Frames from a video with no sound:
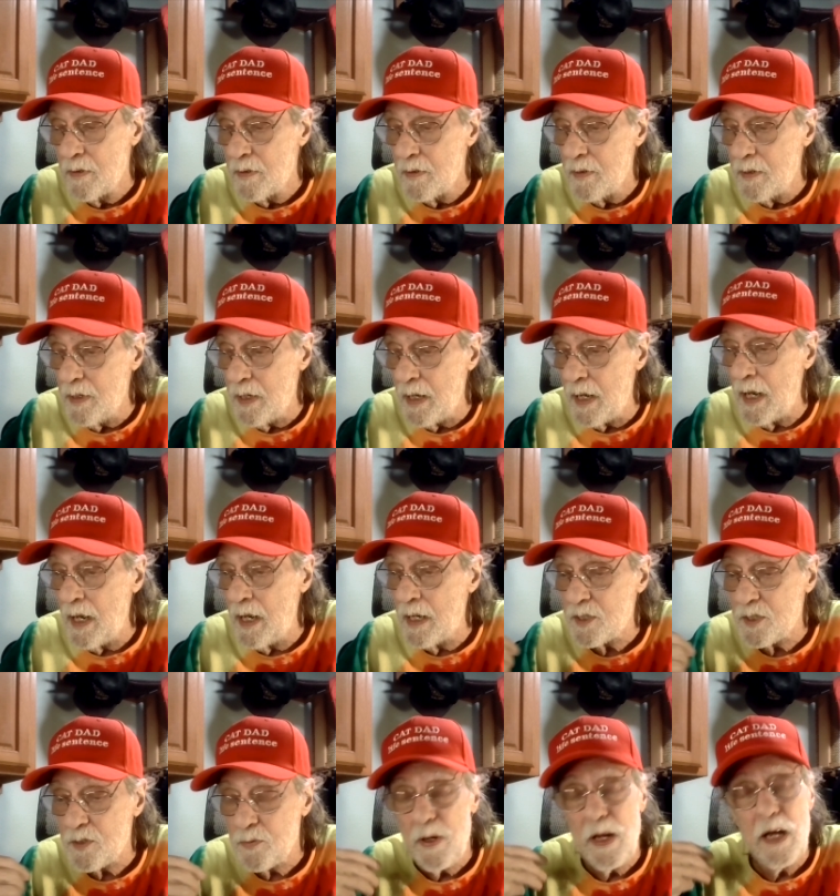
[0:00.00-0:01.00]

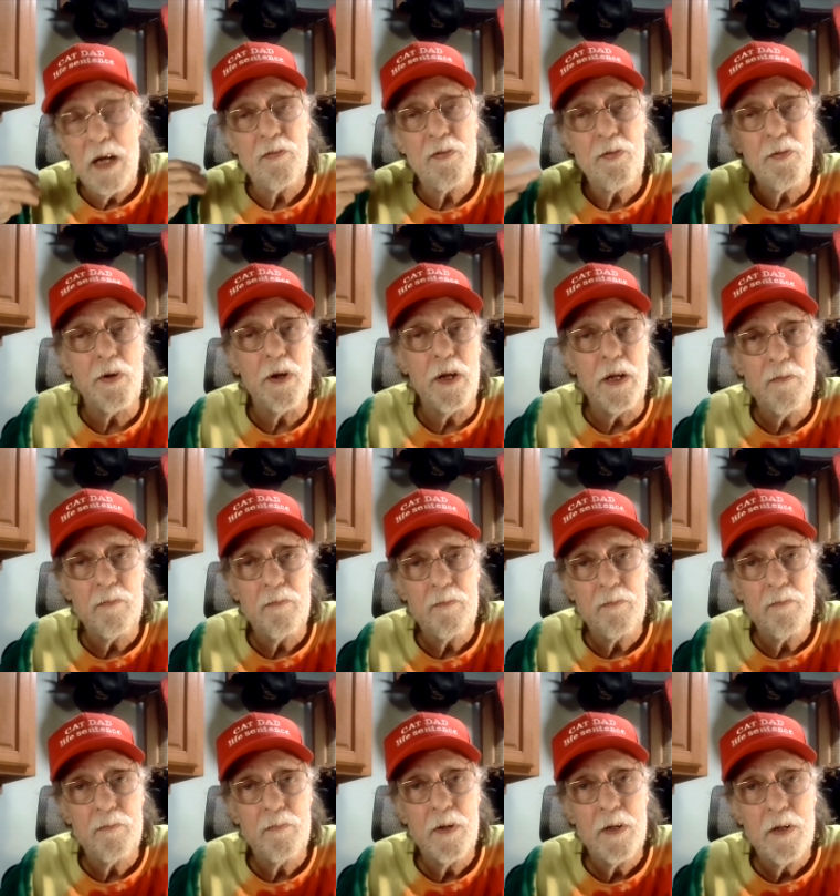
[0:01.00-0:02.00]
Yes, we have three.
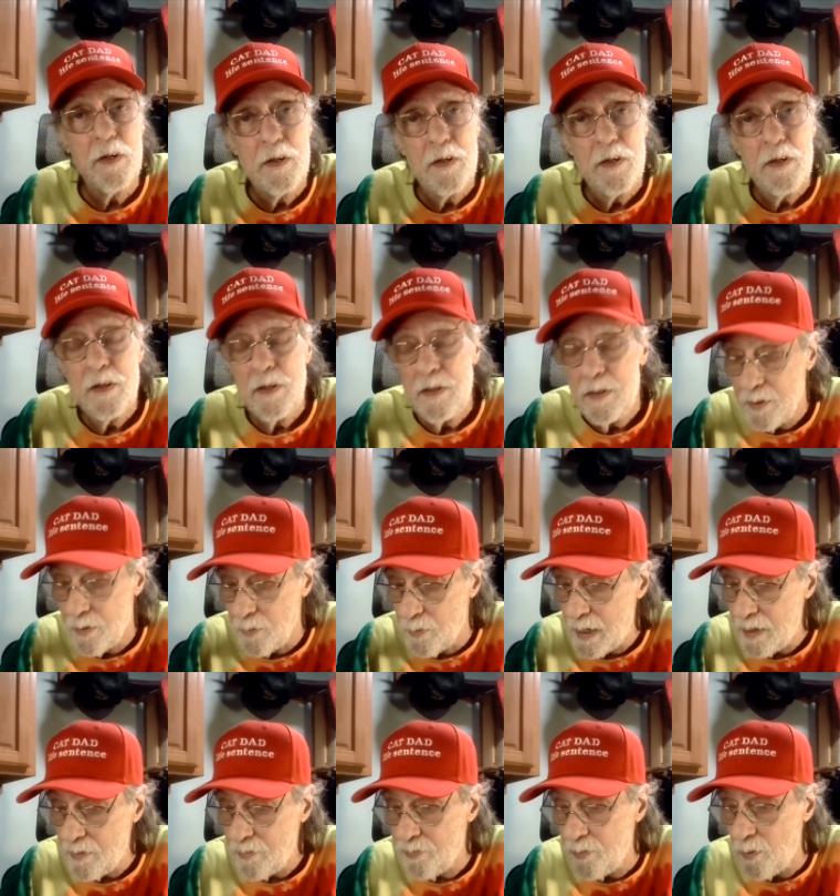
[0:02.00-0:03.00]
Do we
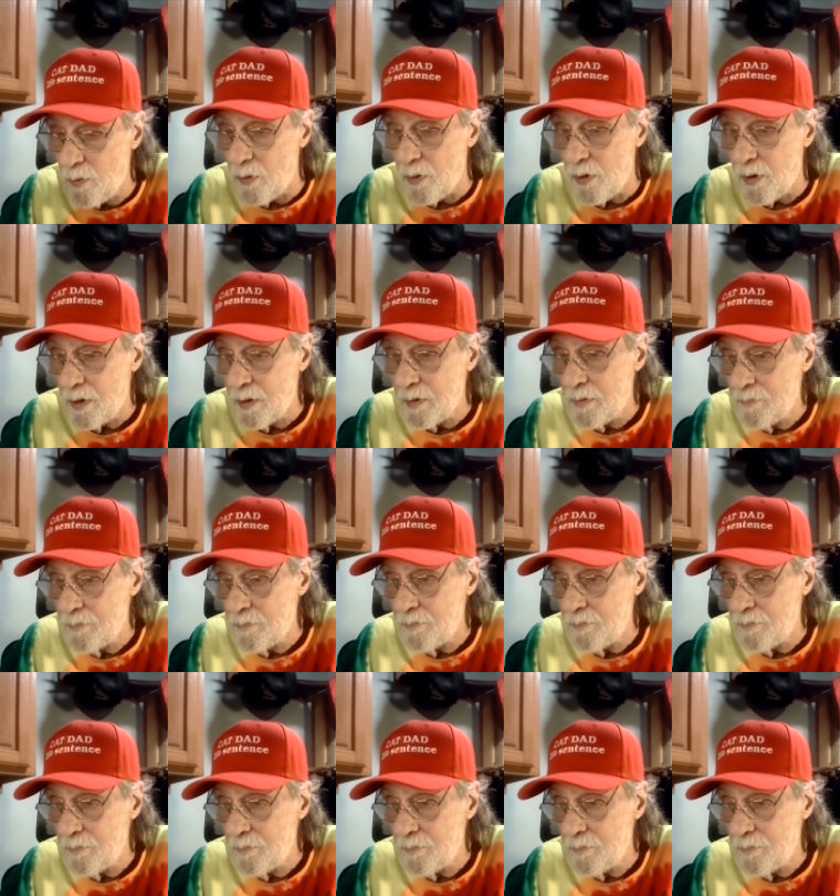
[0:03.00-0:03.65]
have four?